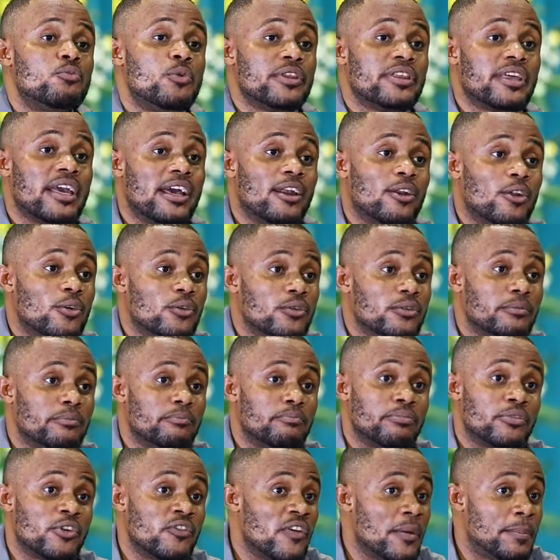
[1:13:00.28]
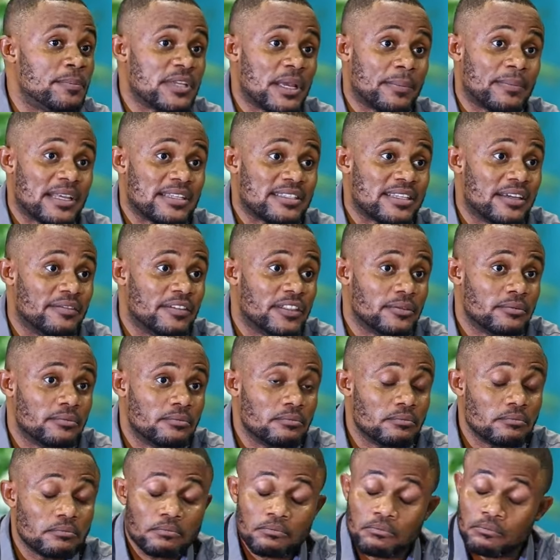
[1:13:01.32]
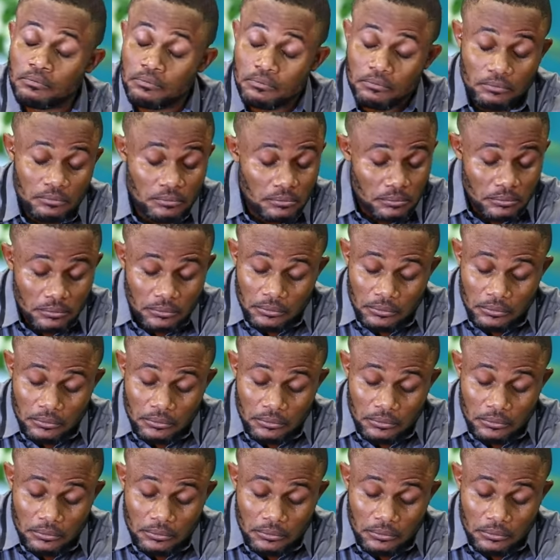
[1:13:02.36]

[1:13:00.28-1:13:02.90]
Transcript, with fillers: a room with her alone. Proverbs chapter 7. Mm.